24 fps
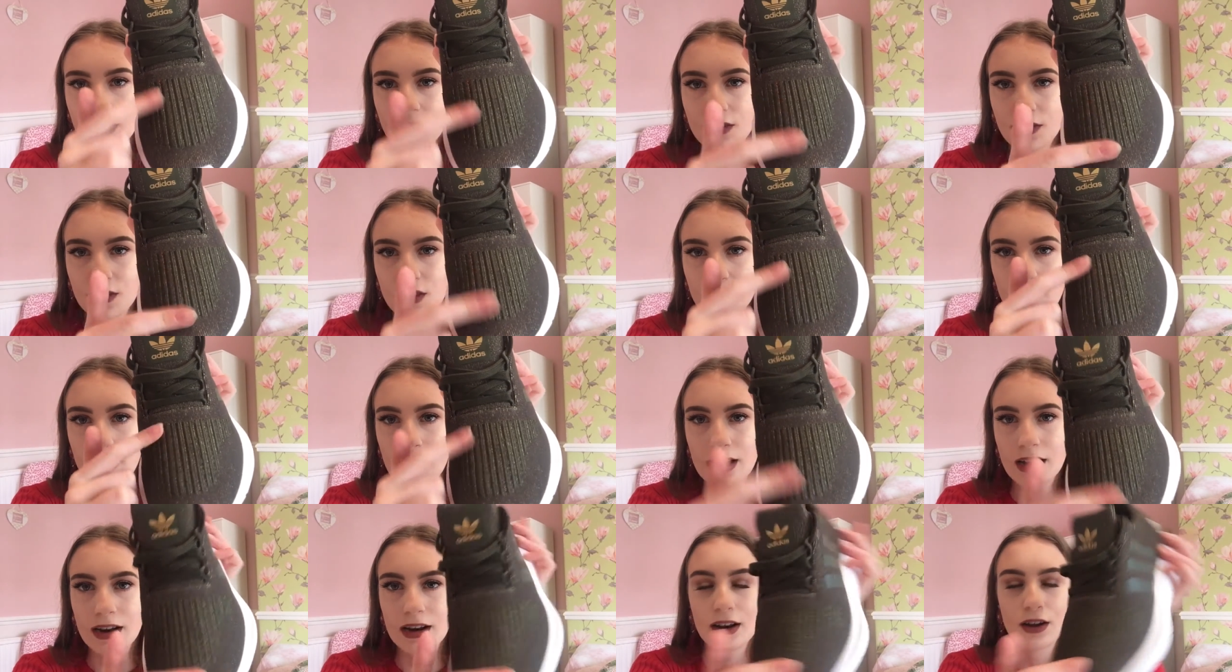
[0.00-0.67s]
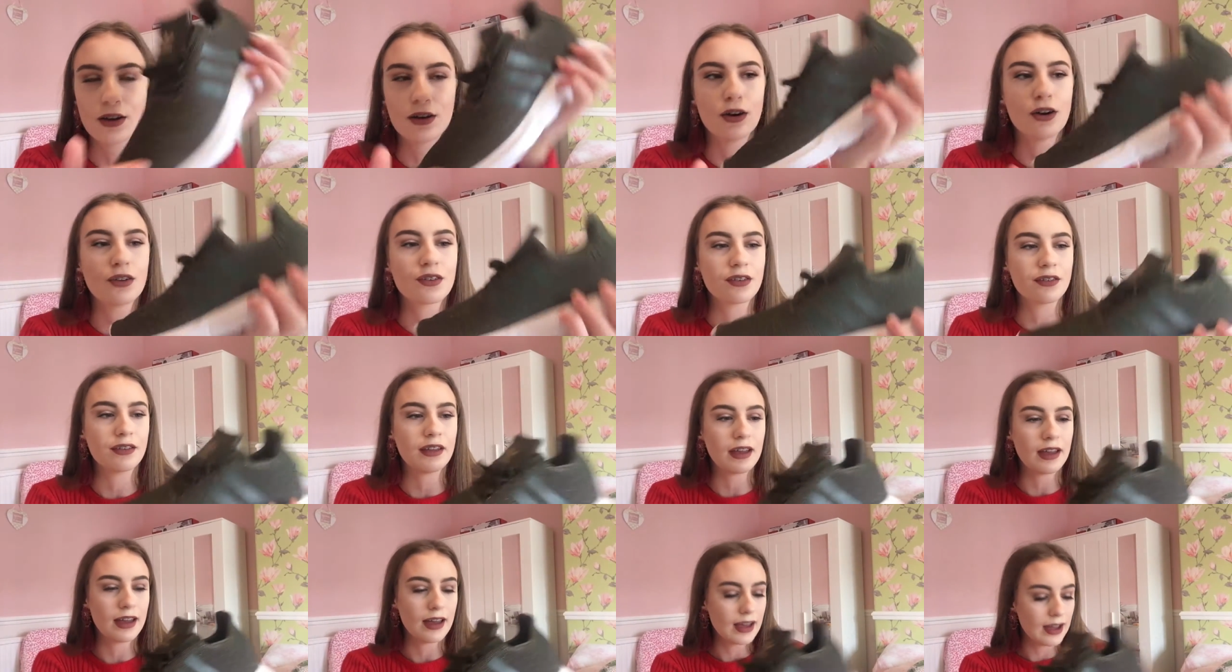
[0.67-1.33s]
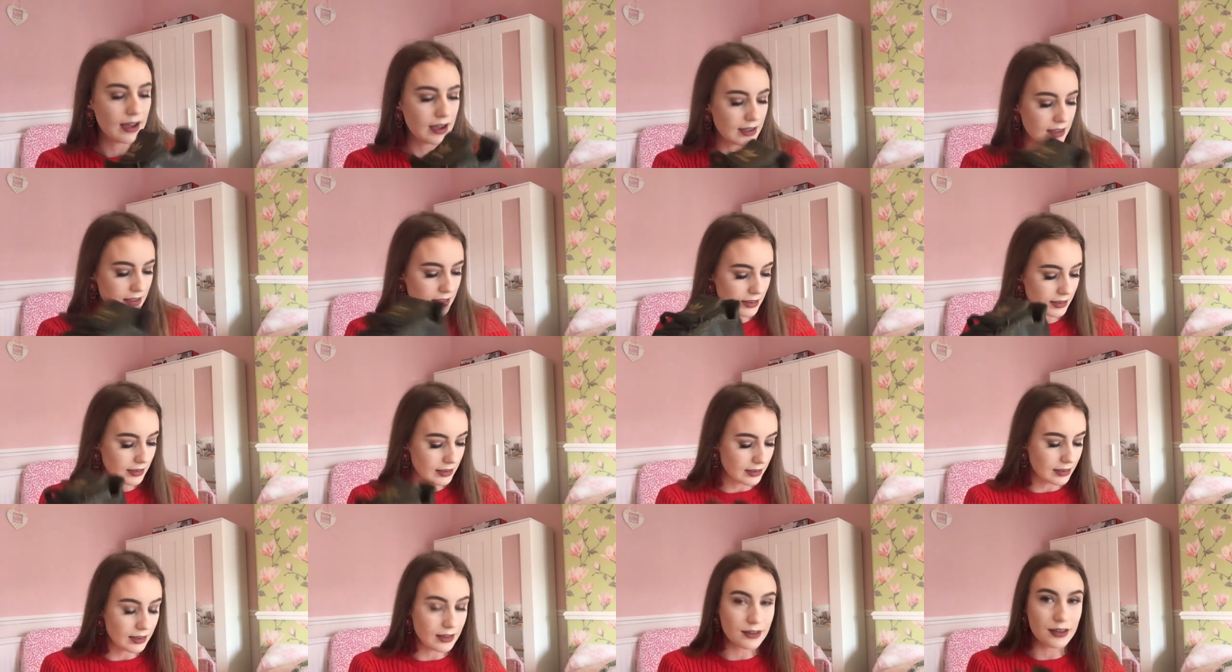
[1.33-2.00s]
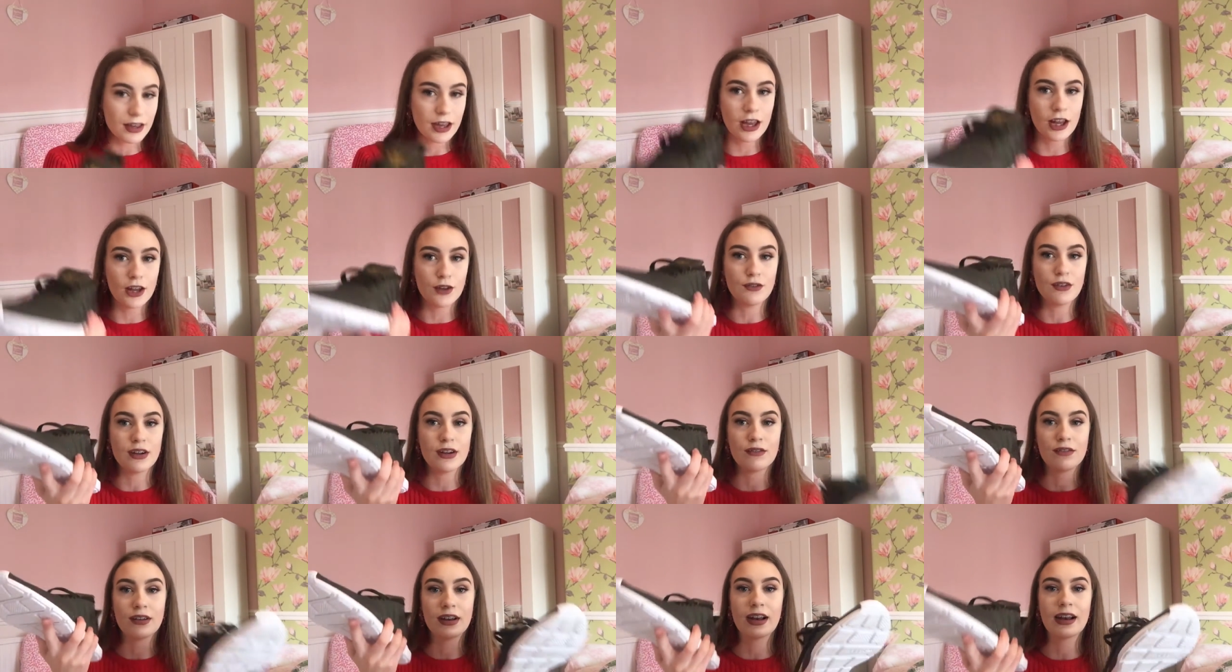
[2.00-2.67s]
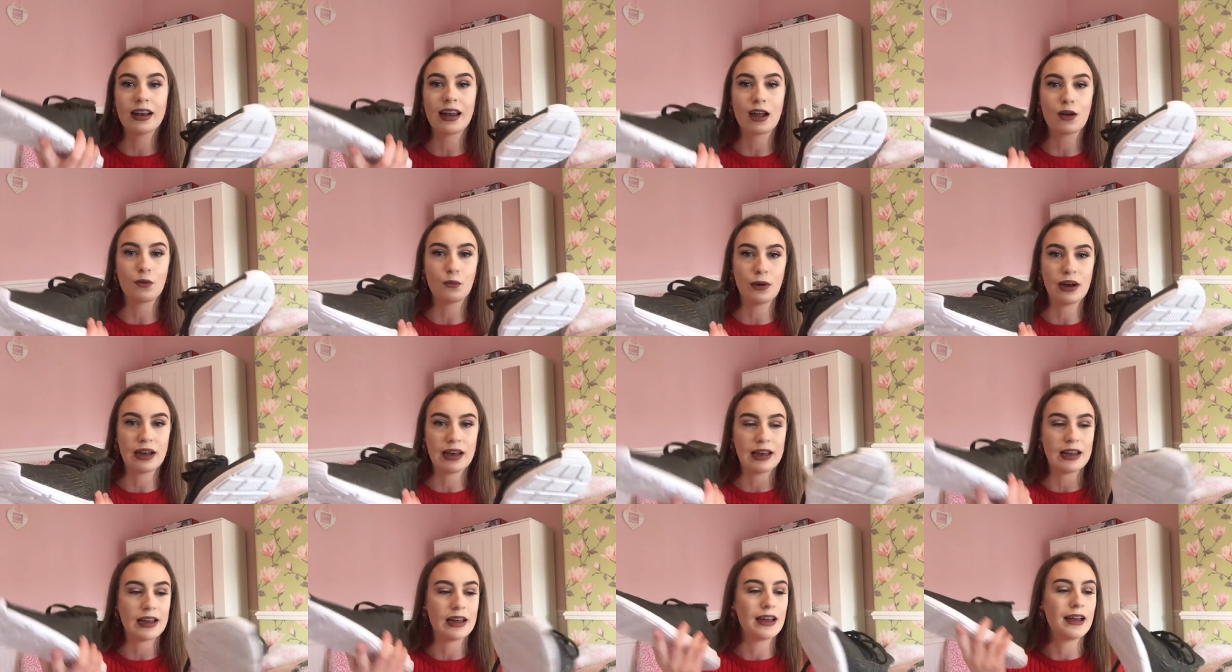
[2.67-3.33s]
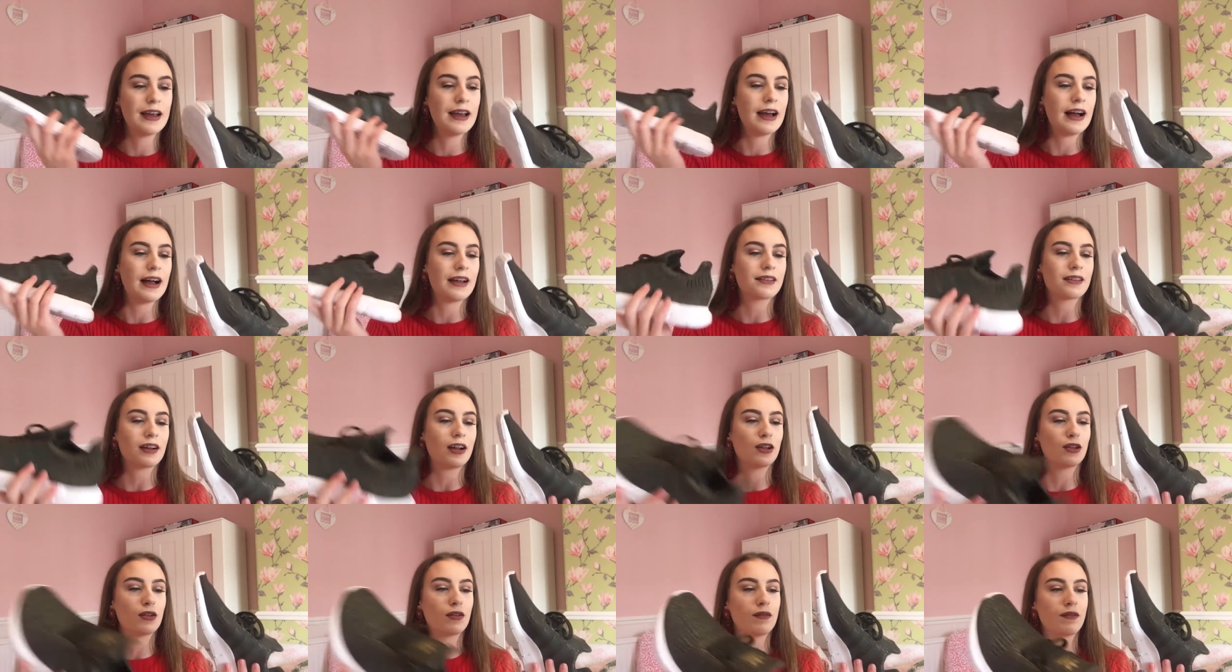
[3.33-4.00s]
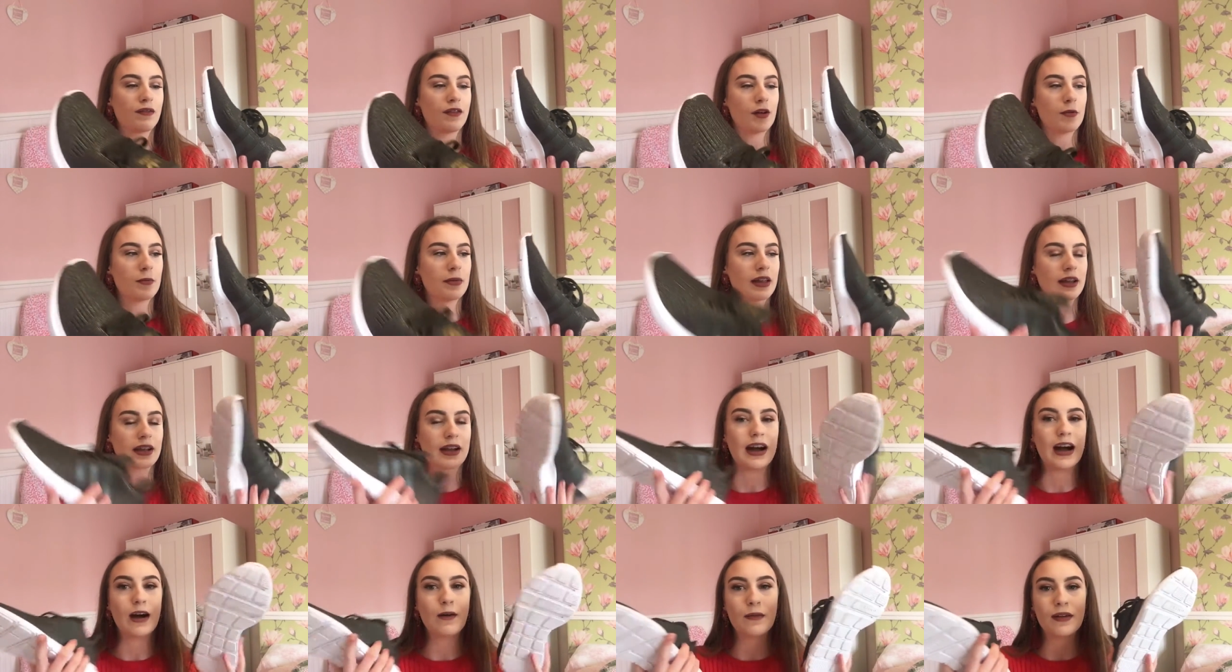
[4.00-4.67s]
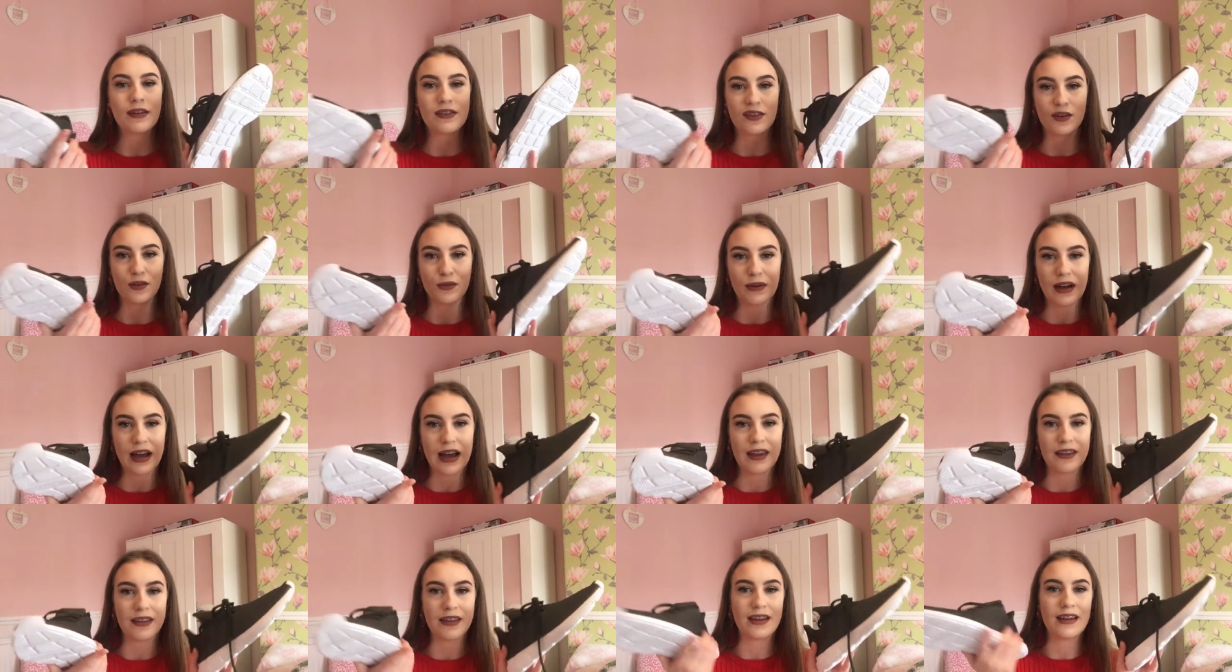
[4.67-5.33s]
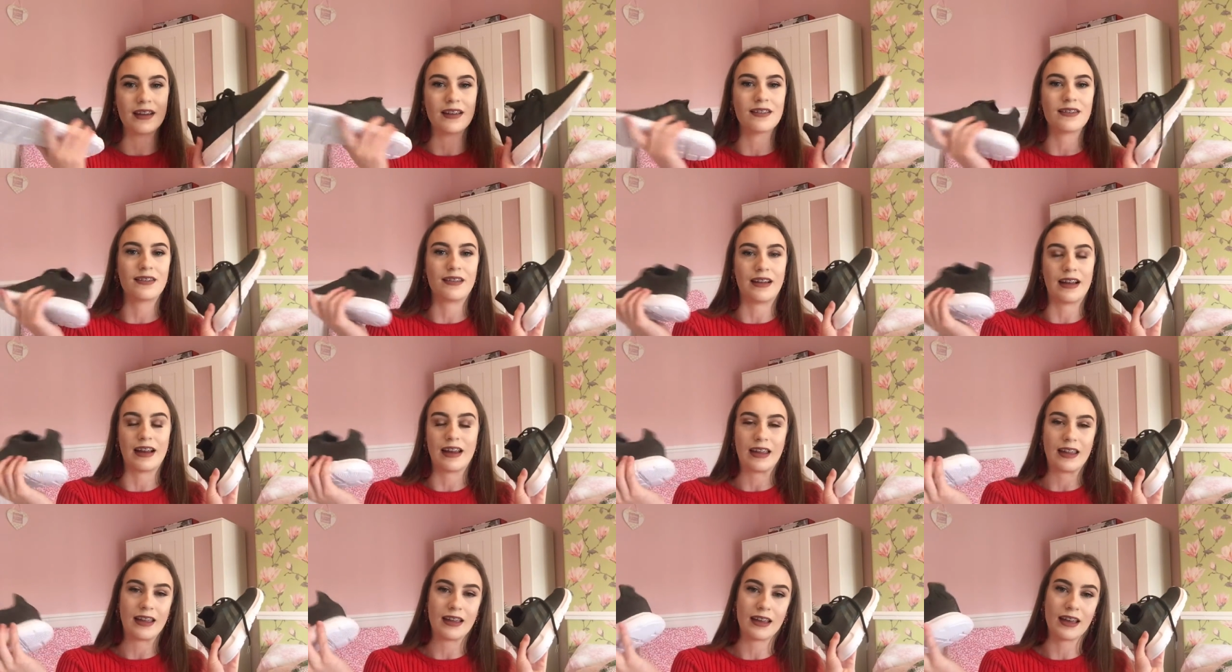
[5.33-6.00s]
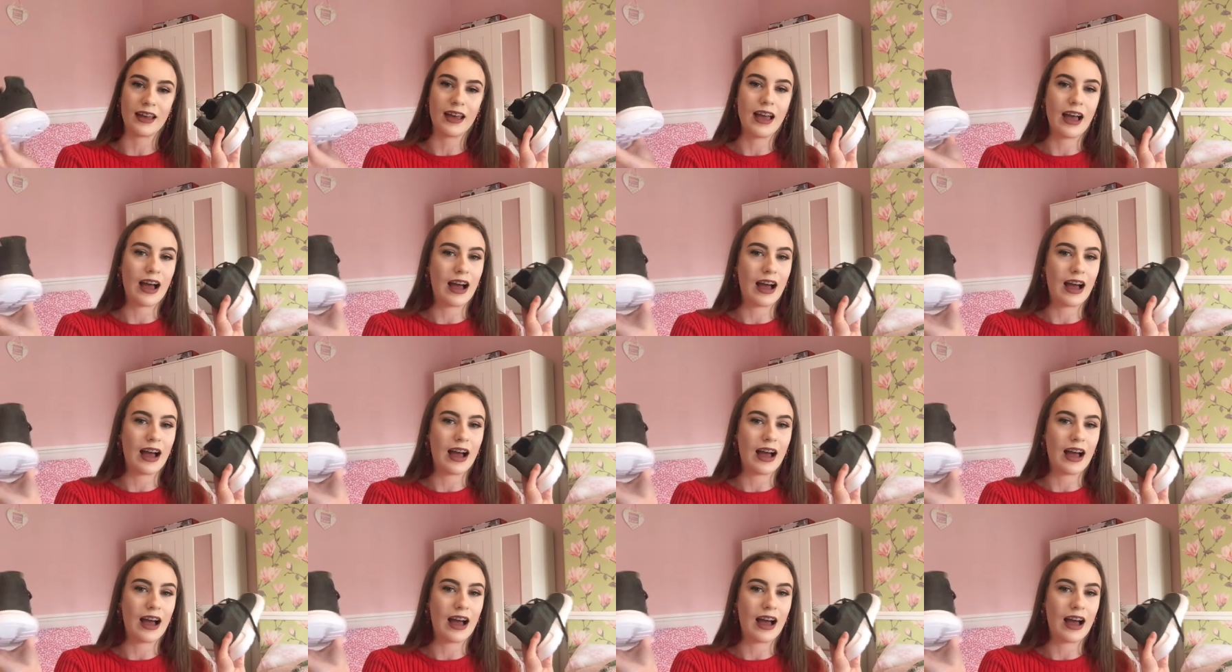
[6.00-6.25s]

sparkly gold in it and, these are really, really lightweight and I love them and I can't wait to wear these like